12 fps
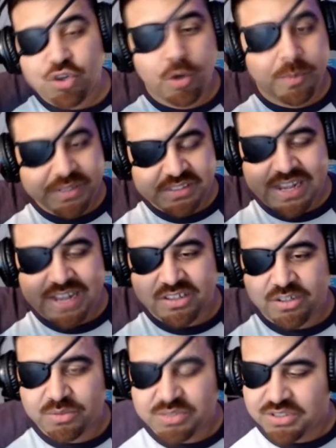Scorpion's
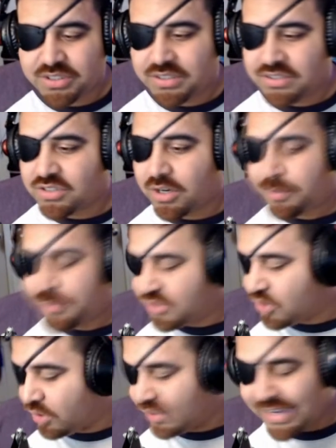actor was good.
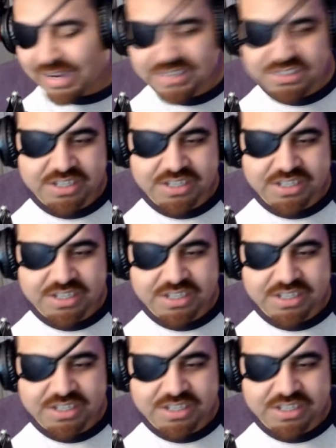That guy's